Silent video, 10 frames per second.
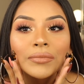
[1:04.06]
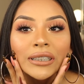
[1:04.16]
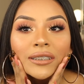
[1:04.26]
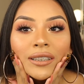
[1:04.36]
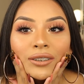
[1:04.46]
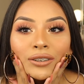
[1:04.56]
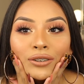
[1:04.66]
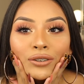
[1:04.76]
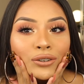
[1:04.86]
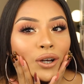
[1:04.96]
my skin
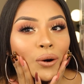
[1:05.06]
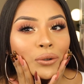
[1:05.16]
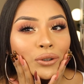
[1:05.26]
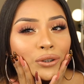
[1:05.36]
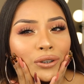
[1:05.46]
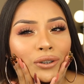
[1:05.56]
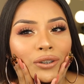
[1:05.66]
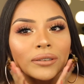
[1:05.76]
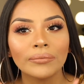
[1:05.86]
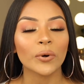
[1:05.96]
looks so good.
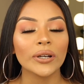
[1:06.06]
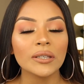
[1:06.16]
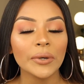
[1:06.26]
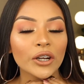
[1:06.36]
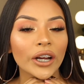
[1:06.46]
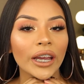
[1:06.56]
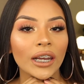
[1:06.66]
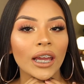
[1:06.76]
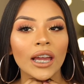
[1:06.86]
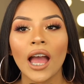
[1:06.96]
I'm going to be
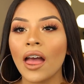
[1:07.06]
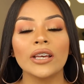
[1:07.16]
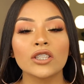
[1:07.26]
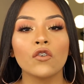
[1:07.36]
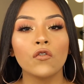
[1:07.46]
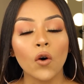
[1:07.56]
creating this